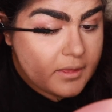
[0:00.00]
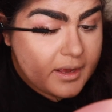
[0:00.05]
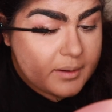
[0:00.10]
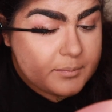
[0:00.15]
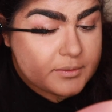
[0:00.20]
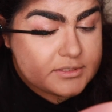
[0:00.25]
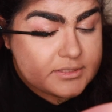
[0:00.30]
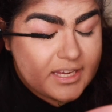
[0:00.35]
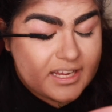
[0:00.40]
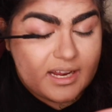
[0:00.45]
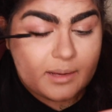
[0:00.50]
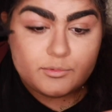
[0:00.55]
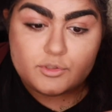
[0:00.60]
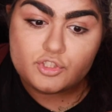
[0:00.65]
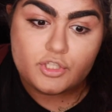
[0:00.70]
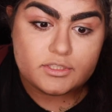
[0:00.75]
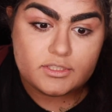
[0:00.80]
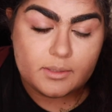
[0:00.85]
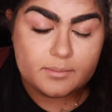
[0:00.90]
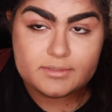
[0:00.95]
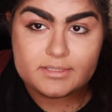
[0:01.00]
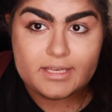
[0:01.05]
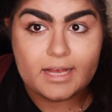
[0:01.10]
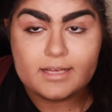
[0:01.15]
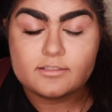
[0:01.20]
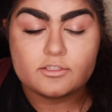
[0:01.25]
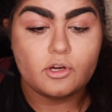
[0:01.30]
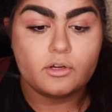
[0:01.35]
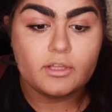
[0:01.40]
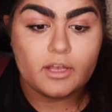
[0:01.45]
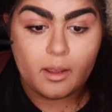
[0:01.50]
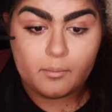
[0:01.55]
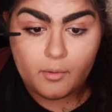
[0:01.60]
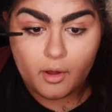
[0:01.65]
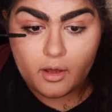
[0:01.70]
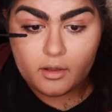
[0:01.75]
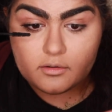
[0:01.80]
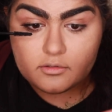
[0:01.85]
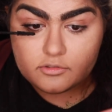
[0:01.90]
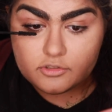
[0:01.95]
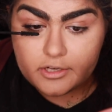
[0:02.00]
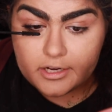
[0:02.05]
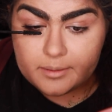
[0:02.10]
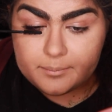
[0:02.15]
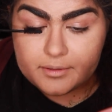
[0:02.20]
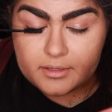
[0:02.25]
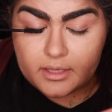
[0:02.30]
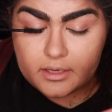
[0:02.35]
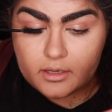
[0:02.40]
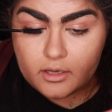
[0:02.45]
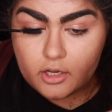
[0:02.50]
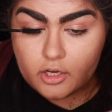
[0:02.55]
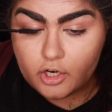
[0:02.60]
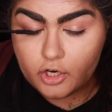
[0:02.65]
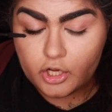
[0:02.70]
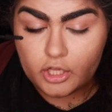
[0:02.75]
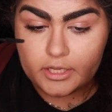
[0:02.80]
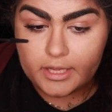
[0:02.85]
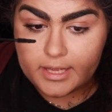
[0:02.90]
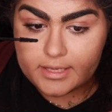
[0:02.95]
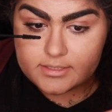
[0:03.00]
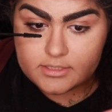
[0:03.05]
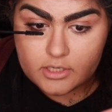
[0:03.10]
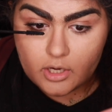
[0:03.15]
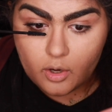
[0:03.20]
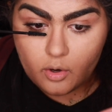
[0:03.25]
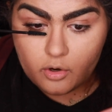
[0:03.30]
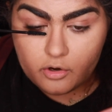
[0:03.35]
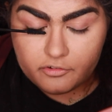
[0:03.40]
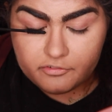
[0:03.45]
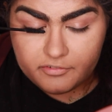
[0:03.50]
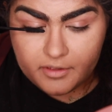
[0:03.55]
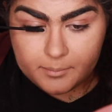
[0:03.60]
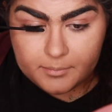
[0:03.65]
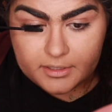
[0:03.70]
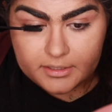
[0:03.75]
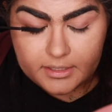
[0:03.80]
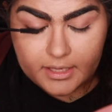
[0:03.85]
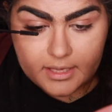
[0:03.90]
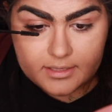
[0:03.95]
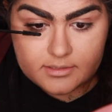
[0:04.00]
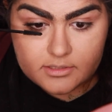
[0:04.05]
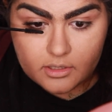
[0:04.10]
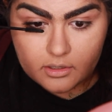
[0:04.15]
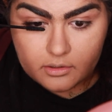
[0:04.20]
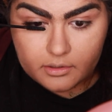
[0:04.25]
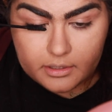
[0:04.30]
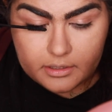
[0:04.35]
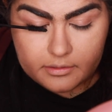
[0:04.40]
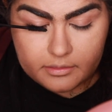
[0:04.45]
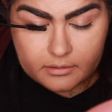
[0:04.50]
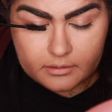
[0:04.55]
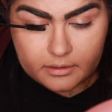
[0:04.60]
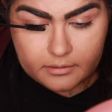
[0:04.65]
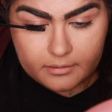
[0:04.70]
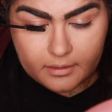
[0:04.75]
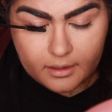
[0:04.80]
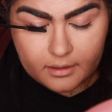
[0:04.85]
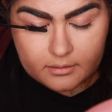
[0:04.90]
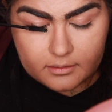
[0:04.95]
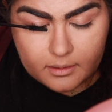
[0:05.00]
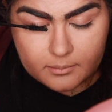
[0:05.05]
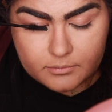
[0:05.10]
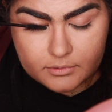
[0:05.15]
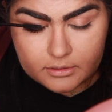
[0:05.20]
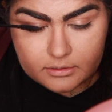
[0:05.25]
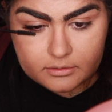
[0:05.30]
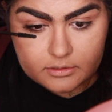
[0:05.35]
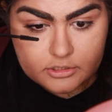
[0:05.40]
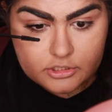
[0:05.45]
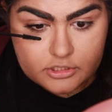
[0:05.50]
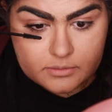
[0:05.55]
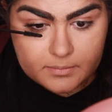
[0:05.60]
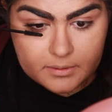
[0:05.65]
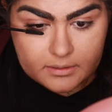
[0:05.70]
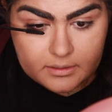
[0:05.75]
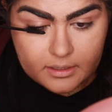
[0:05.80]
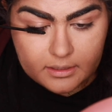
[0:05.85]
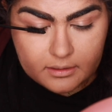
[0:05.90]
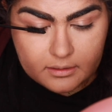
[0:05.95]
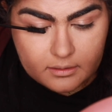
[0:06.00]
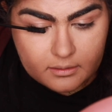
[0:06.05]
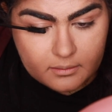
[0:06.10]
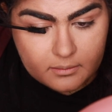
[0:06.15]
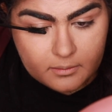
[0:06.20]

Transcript: And once again, I'm just dressing up as Gaston. Like I'm not trying to be like girl Gaston or feminine Gaston or anything like that. I'm literally just being like